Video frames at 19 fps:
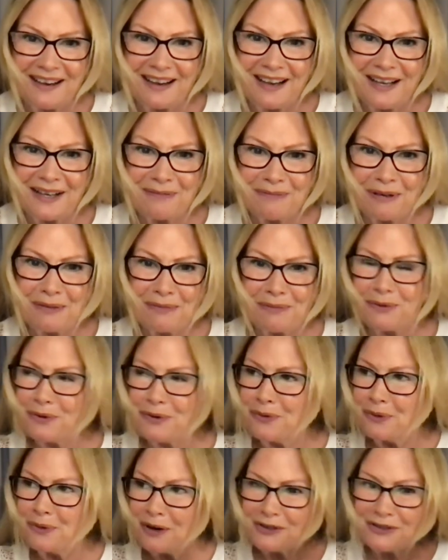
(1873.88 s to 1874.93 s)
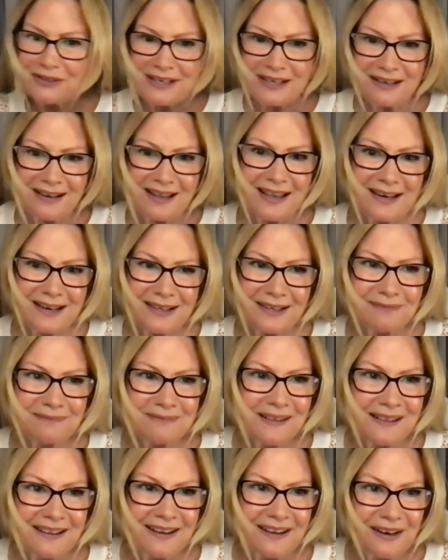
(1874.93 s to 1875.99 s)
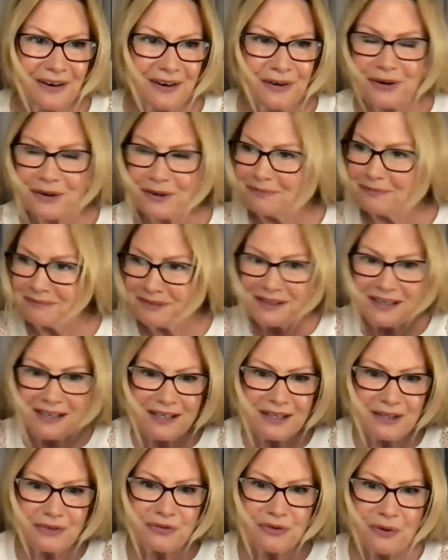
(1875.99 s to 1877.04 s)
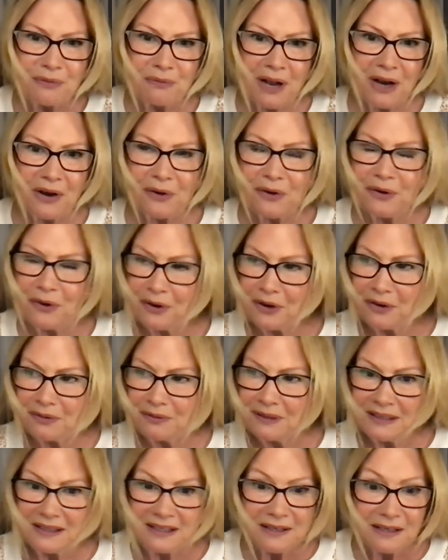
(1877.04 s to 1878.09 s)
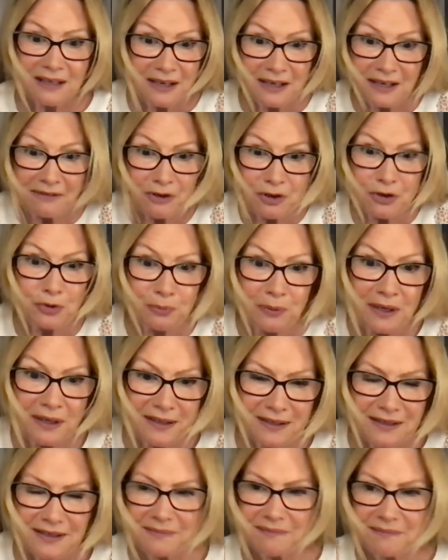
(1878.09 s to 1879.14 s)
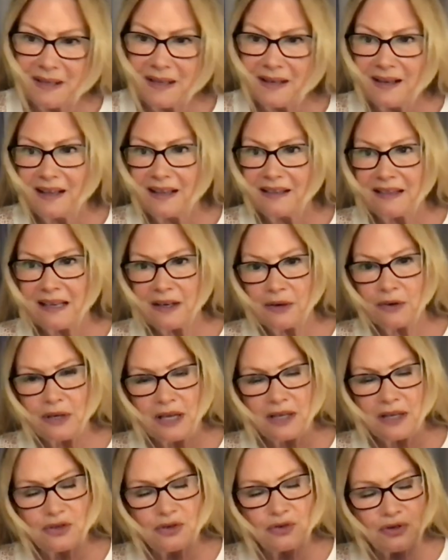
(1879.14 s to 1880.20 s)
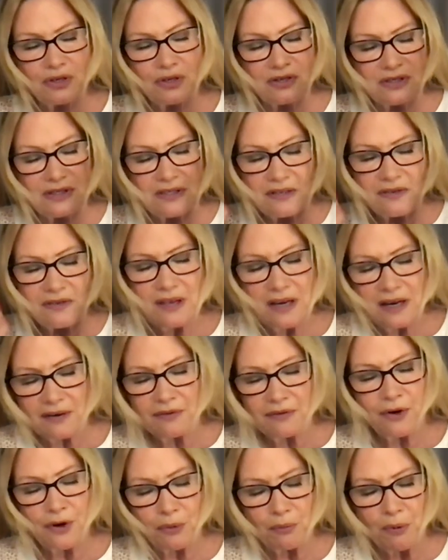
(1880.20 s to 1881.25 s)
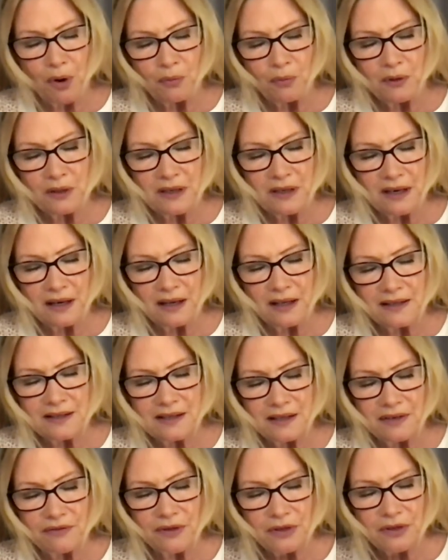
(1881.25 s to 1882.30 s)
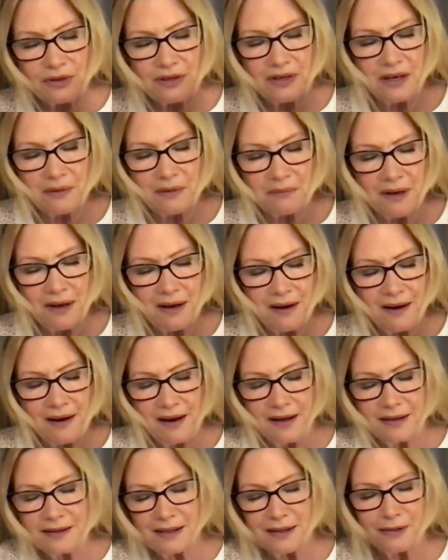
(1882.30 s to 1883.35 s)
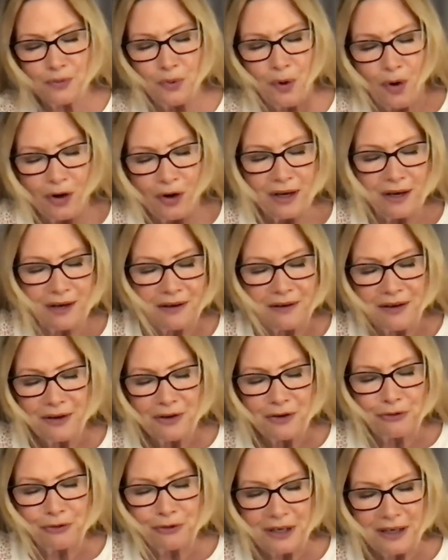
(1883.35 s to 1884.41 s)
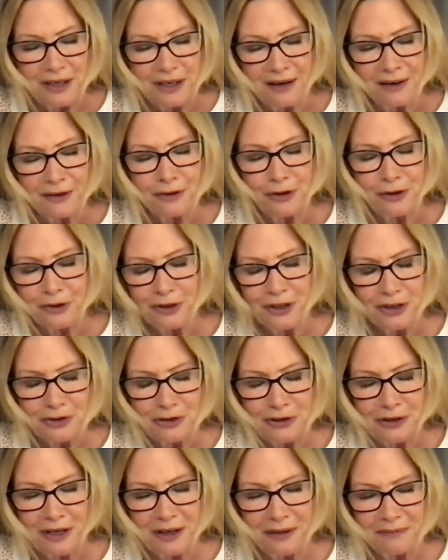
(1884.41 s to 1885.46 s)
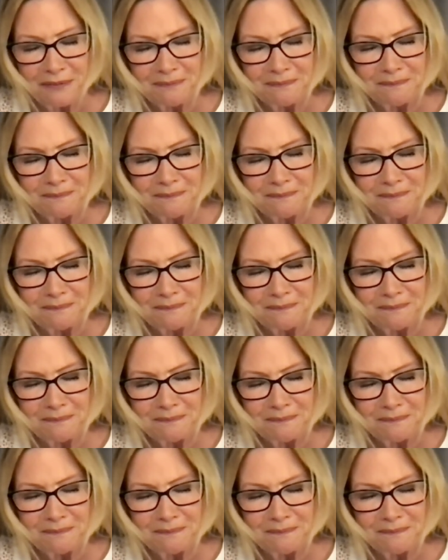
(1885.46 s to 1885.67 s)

and people who watch that later, or in a year from now, or in 2 minutes, that, okay, so just sit there for a moment and let's envision him as he's walking free unconditionally.